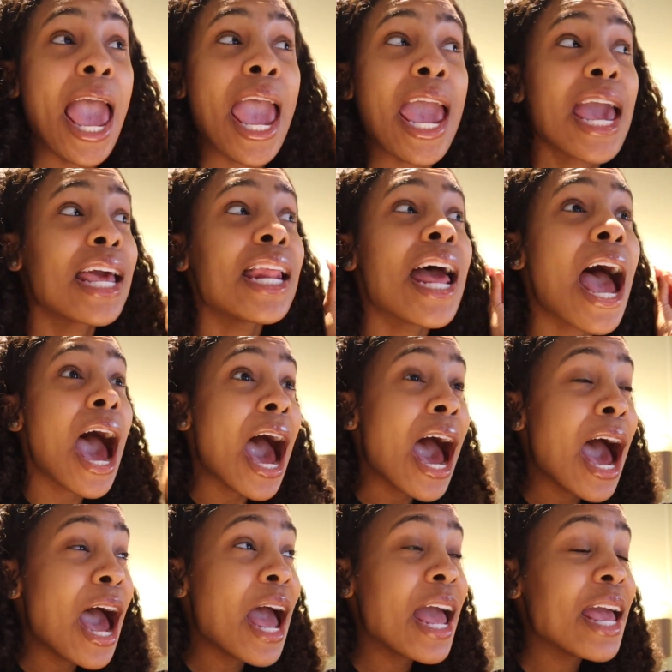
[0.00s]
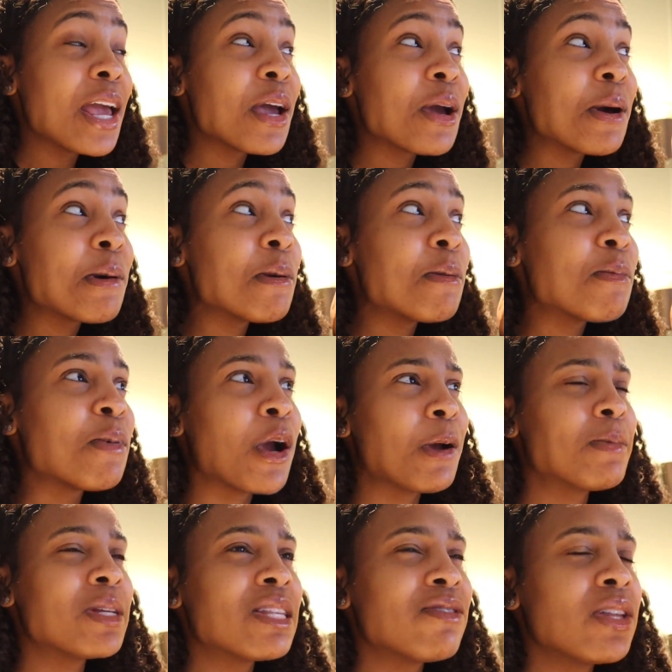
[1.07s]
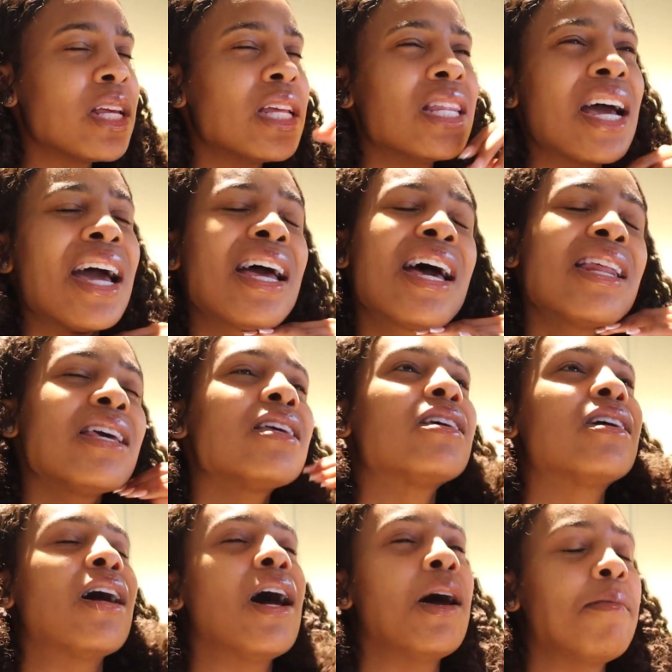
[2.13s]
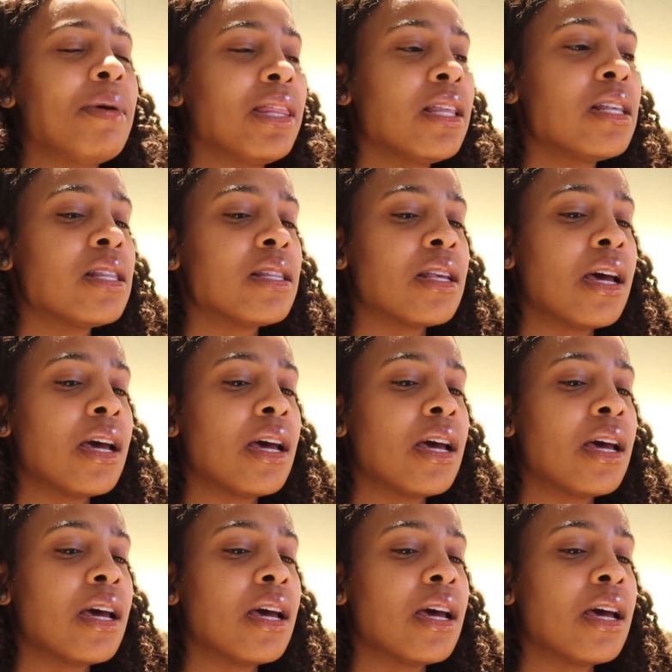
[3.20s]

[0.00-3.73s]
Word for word: And I purposely not I didn't come at this